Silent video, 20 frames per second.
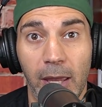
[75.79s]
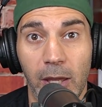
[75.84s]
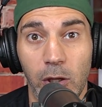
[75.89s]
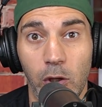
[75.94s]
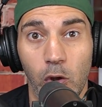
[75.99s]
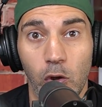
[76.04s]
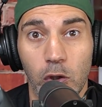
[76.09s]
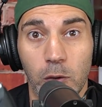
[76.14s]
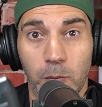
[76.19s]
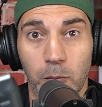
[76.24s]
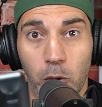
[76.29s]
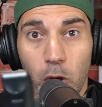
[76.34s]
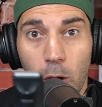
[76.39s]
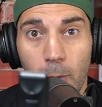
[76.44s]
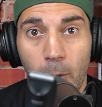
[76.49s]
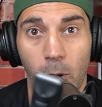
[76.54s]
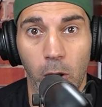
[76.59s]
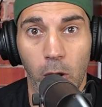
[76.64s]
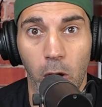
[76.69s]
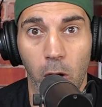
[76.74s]
Use
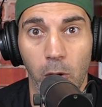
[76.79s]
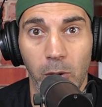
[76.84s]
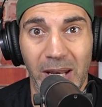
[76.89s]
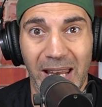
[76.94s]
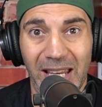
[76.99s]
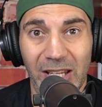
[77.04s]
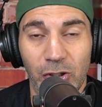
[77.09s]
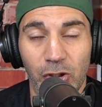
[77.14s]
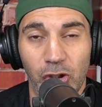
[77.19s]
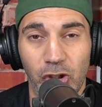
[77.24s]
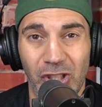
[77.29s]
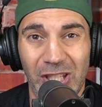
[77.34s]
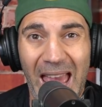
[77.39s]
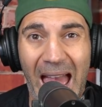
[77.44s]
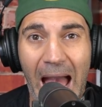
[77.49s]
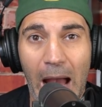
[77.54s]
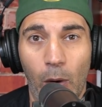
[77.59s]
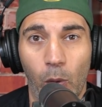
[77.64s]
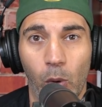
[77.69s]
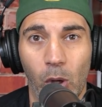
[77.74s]
promo code
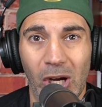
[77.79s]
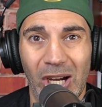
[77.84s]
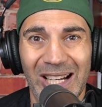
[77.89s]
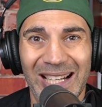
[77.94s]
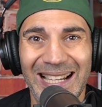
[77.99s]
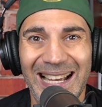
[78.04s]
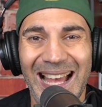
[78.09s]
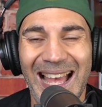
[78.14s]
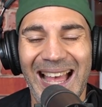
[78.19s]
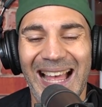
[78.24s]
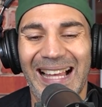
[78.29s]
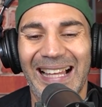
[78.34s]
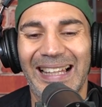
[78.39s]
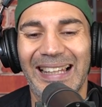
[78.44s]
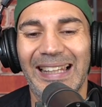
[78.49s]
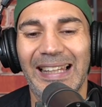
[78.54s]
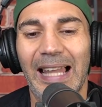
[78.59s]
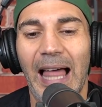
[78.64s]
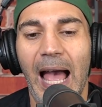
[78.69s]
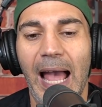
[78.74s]
SHOWER.
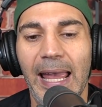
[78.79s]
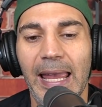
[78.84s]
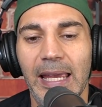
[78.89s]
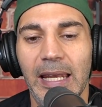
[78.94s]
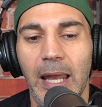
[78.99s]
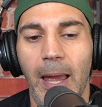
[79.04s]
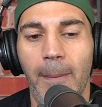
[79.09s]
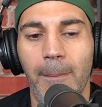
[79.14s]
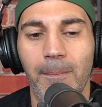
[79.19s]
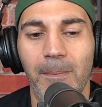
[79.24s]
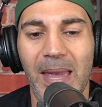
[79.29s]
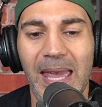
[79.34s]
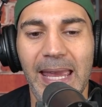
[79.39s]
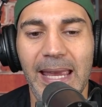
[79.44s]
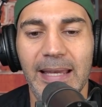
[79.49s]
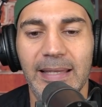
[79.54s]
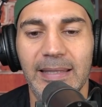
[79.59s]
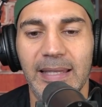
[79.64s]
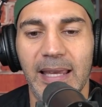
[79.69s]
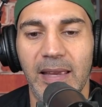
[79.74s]
Lion,
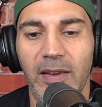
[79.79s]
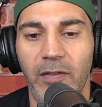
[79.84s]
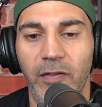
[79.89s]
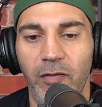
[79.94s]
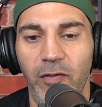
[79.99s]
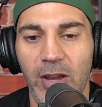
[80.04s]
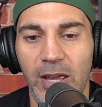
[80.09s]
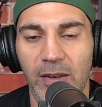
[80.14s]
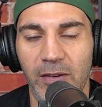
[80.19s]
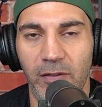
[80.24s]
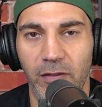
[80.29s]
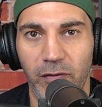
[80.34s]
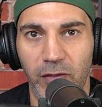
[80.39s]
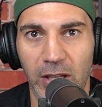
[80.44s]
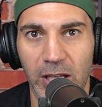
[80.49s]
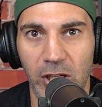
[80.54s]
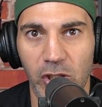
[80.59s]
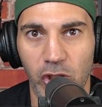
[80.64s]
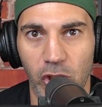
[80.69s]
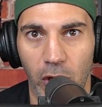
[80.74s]
amazing fit and
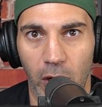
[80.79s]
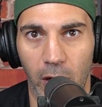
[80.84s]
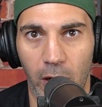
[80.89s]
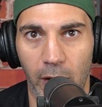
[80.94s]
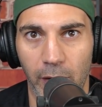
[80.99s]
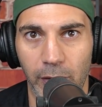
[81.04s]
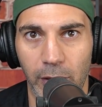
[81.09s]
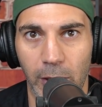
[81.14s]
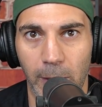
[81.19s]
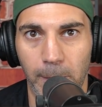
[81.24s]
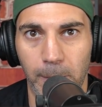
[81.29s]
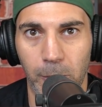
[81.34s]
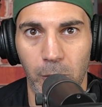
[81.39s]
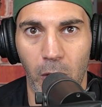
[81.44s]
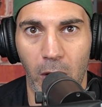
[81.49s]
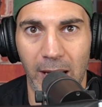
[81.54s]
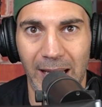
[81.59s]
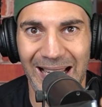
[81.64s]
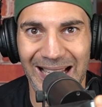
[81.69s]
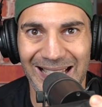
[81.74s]
finish on their
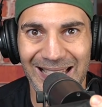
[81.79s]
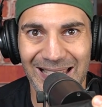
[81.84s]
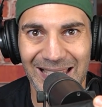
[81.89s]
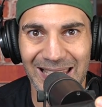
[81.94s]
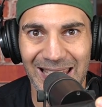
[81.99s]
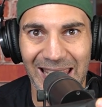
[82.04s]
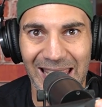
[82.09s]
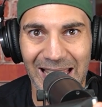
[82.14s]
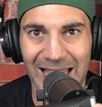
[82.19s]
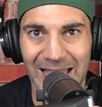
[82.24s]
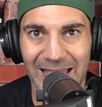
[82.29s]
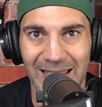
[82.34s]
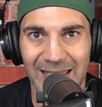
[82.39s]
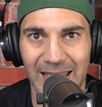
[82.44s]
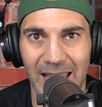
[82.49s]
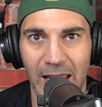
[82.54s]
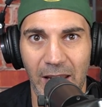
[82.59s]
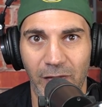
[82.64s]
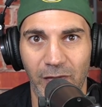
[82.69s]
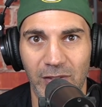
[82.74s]
products, skin
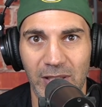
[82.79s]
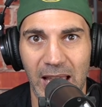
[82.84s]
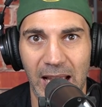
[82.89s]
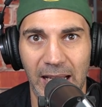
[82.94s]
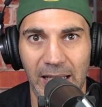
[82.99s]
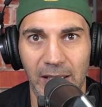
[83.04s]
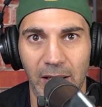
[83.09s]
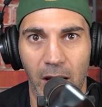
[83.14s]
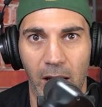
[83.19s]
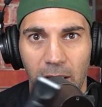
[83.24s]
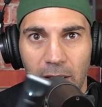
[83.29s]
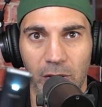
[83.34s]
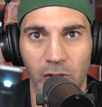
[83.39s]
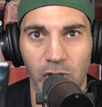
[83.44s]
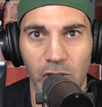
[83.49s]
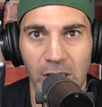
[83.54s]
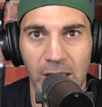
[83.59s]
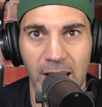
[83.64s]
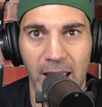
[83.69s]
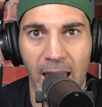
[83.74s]
safe
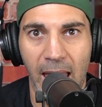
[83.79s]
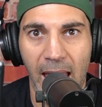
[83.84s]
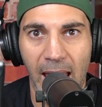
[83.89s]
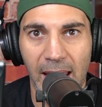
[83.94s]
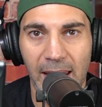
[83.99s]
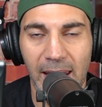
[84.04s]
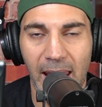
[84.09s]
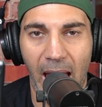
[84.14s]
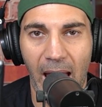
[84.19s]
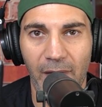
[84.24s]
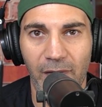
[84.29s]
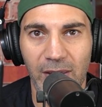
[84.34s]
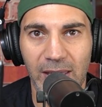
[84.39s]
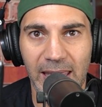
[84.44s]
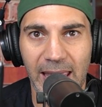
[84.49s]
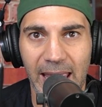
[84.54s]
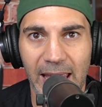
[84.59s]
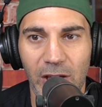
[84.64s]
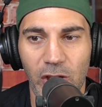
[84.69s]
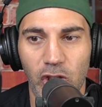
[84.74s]
technology,
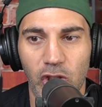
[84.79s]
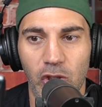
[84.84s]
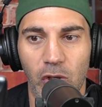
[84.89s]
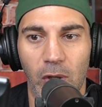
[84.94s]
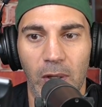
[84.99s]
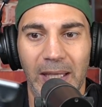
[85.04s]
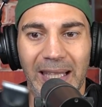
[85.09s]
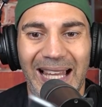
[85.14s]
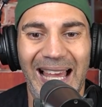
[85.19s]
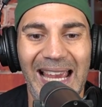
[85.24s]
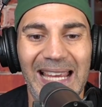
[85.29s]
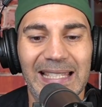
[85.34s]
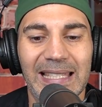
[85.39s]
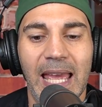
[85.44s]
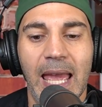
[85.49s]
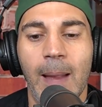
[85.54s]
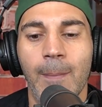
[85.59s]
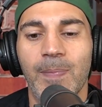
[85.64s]
navigational light.